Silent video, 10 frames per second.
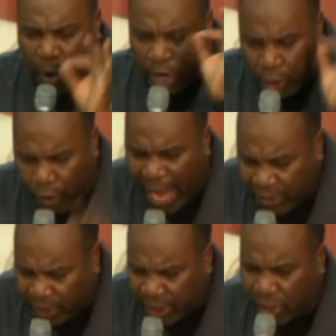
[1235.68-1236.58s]
of our
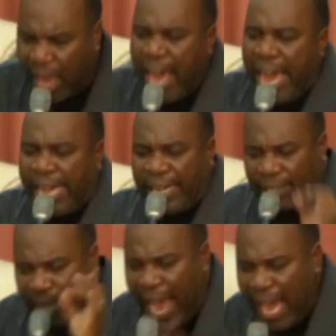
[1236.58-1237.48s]
crisis, in
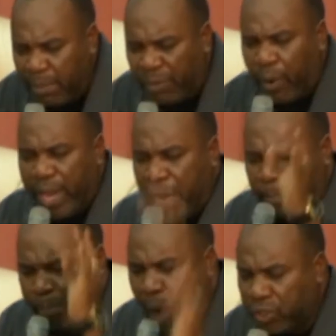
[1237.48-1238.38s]
the time of our
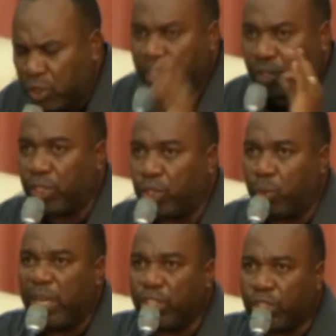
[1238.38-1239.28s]
impossible
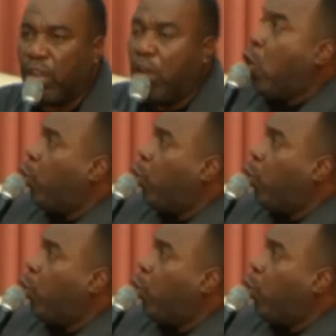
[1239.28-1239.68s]
situation,